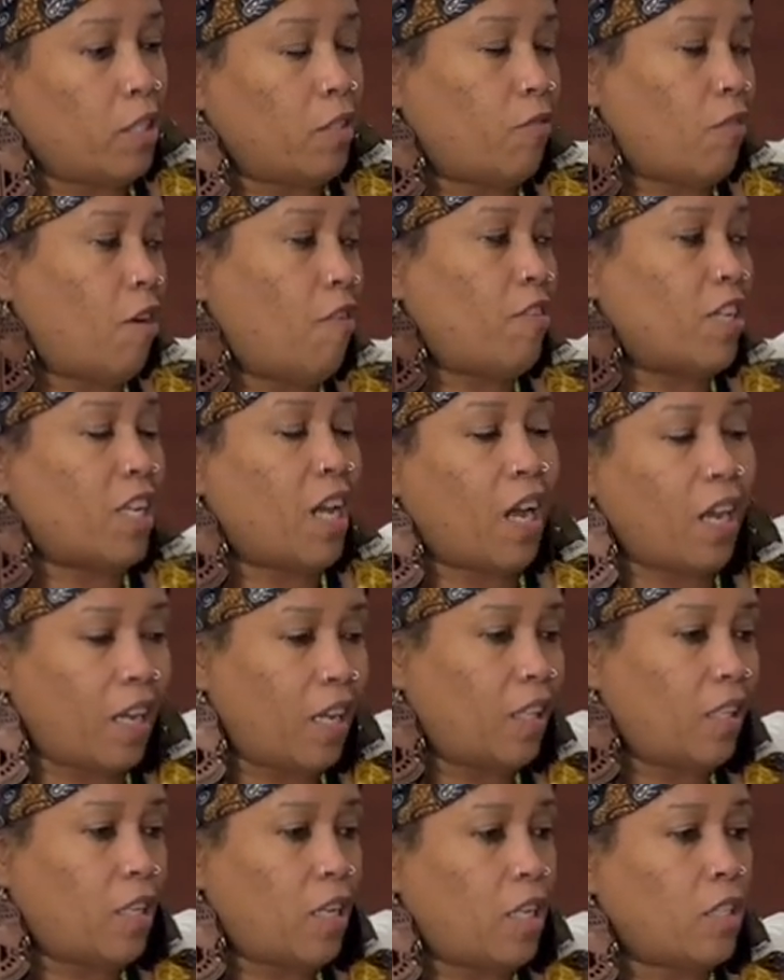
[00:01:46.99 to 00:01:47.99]
If I already got
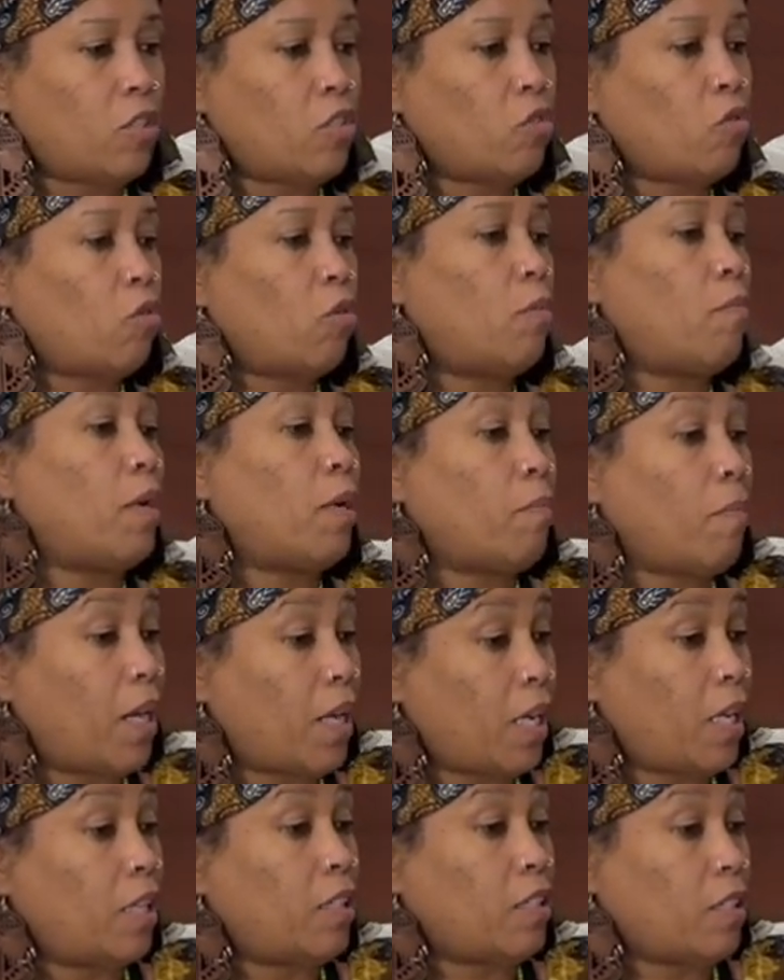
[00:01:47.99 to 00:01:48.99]
healing hands, it's going to make my
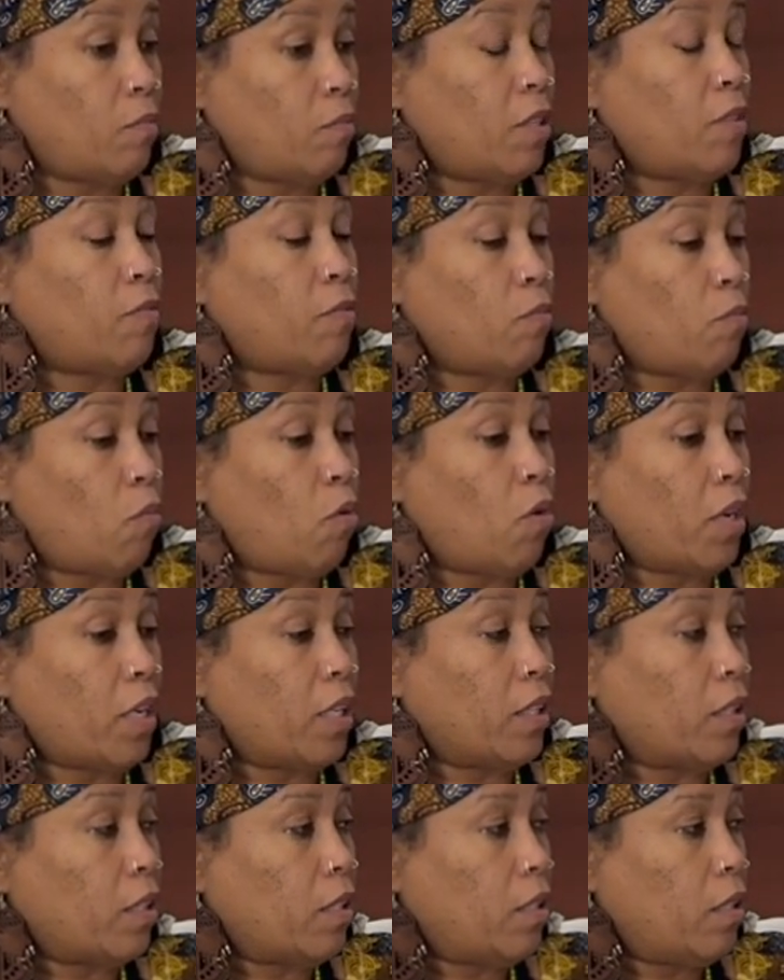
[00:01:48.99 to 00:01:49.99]
hands even more healing.